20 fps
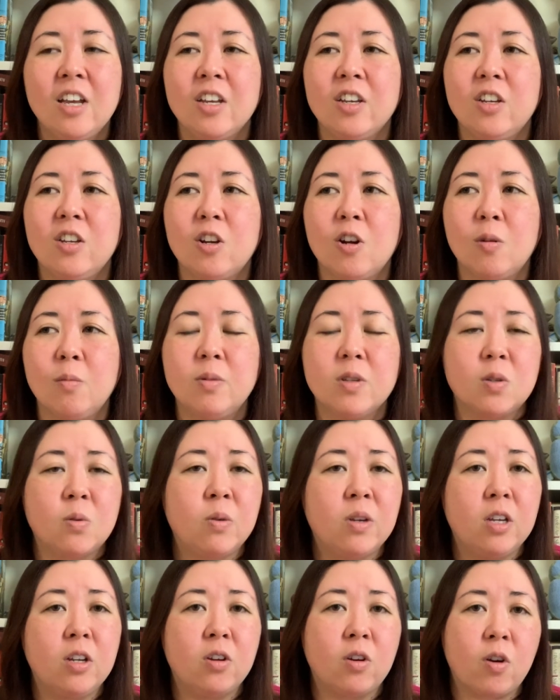you know,
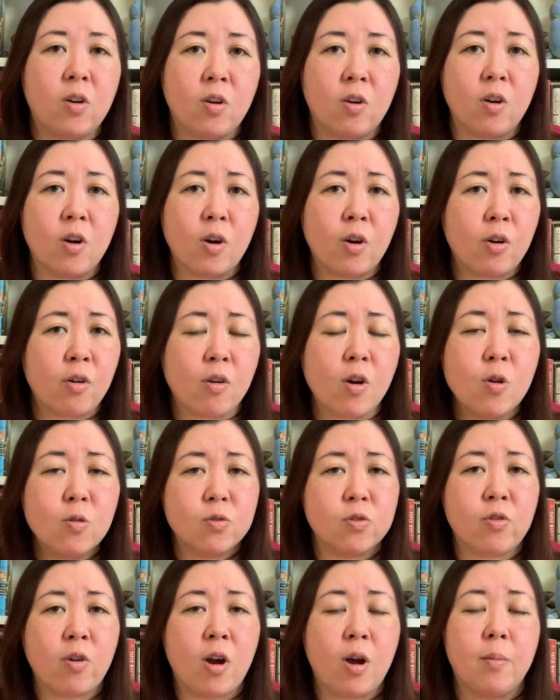between her own
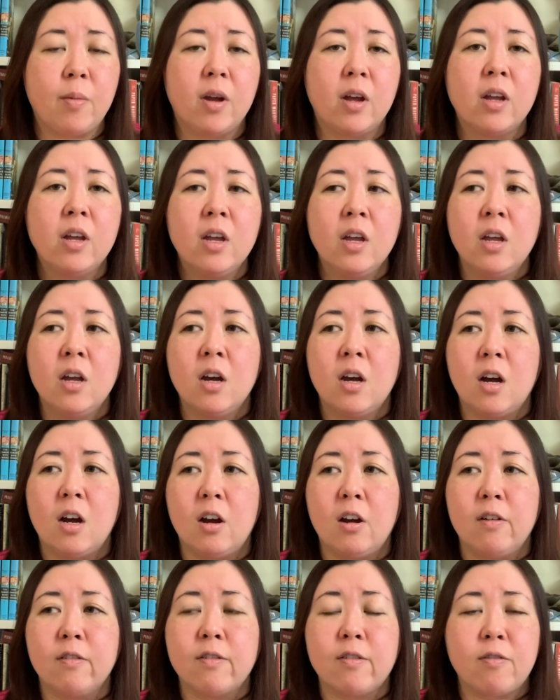trauma
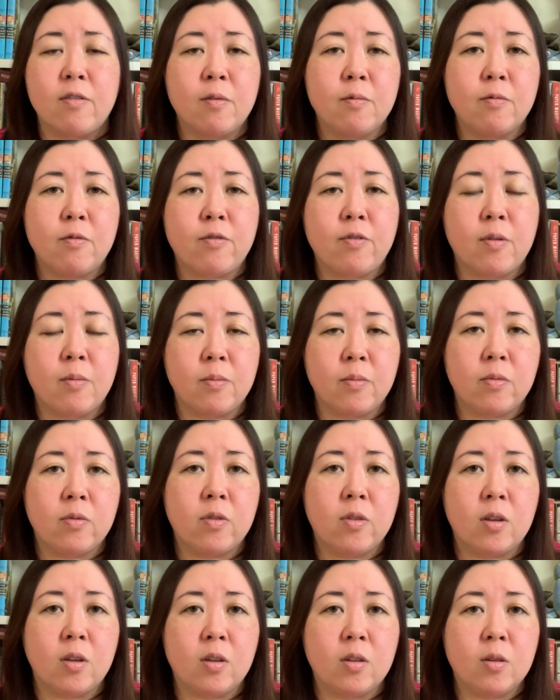from
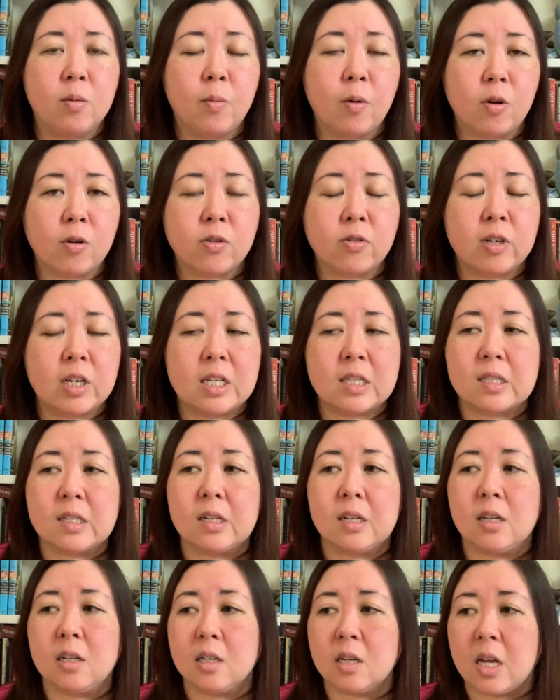the burglary
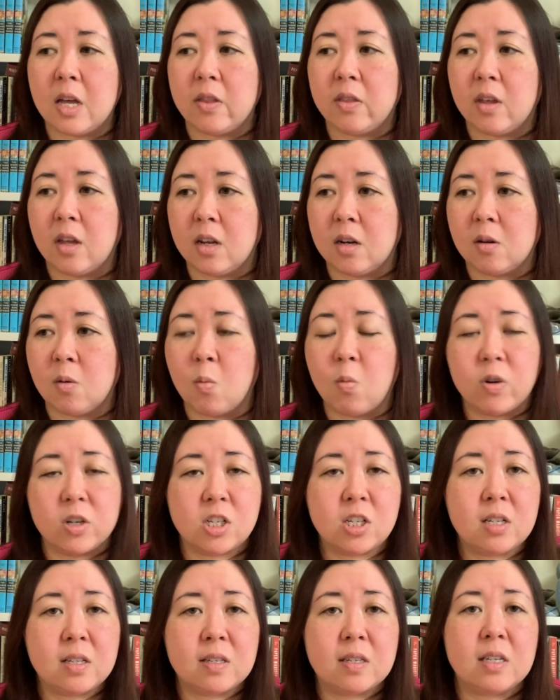incident and then what
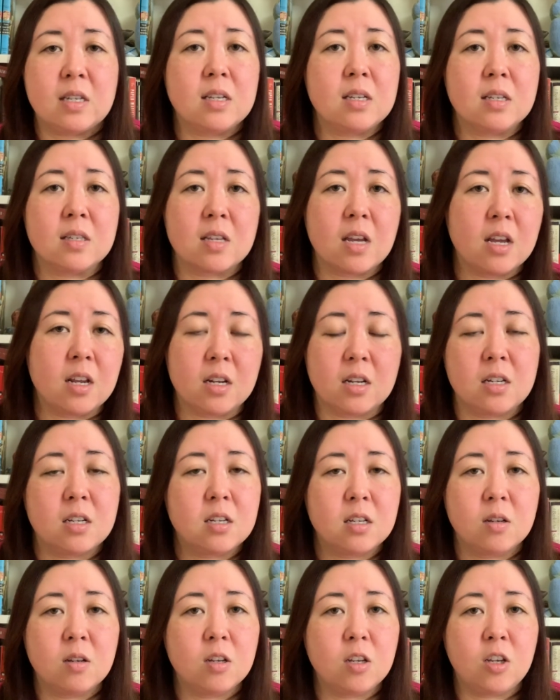she sees and,
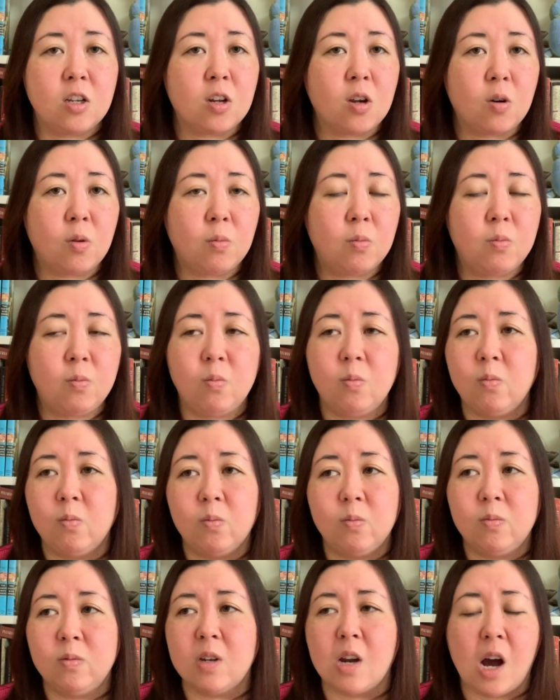you know,
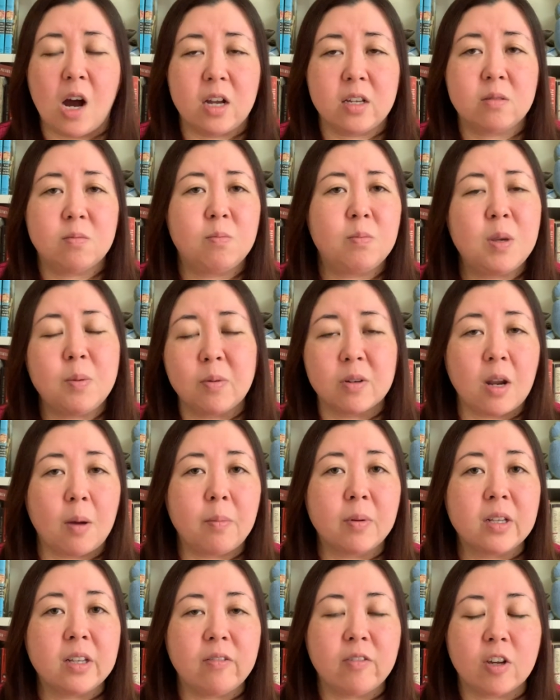people not
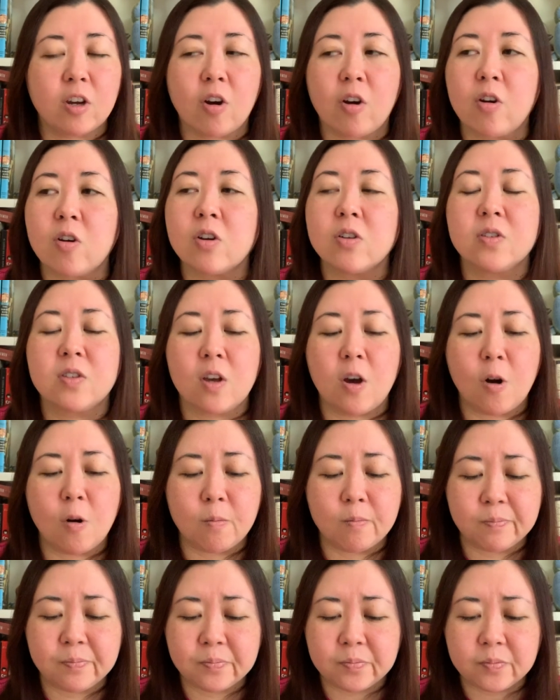believing her. So